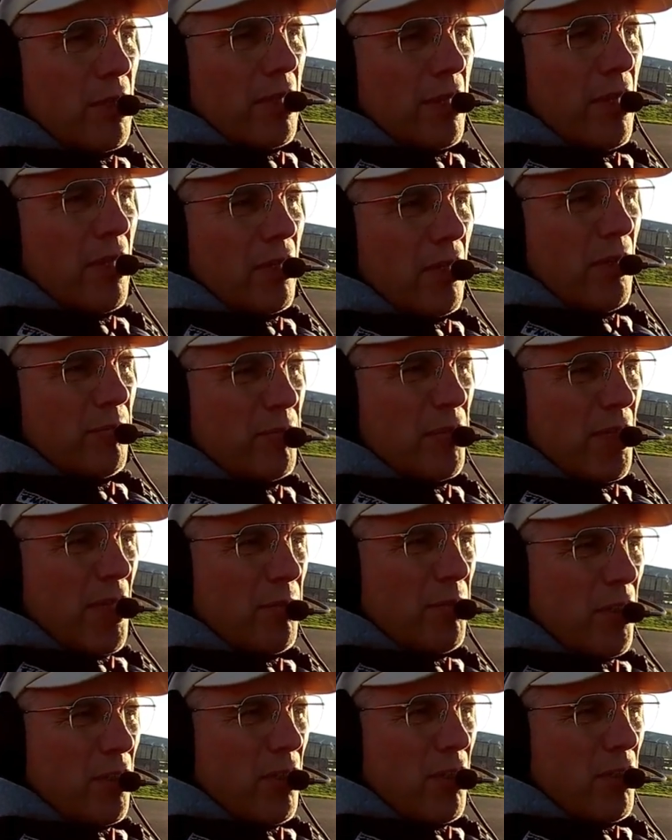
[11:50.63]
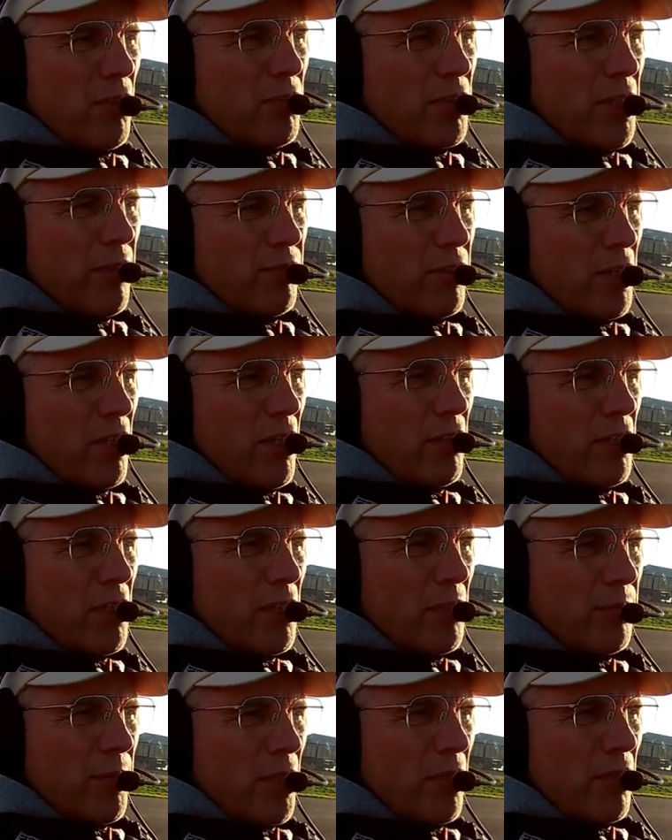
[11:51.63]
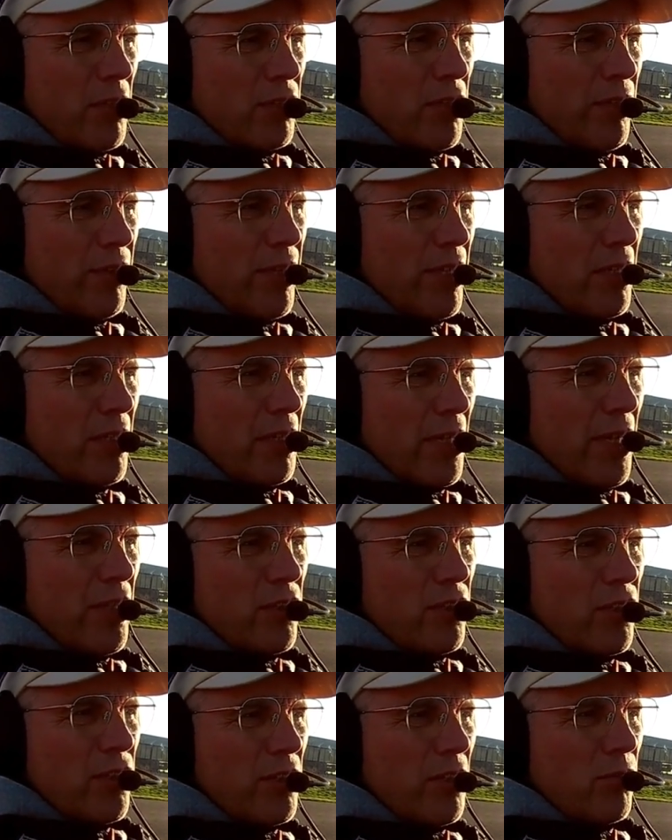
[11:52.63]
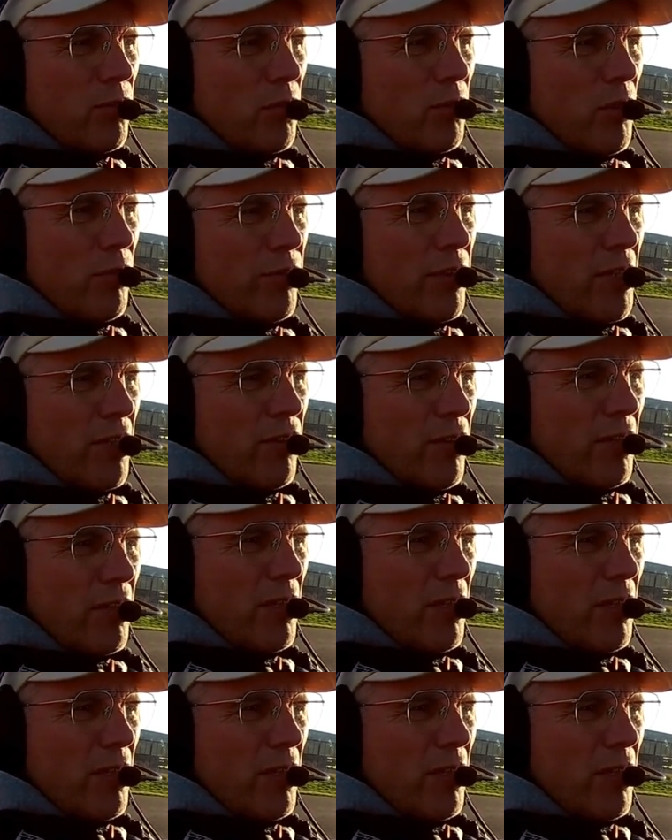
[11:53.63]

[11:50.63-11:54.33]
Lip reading: a little, I'm not going to do 1700, because I think the engine is still too cold for that.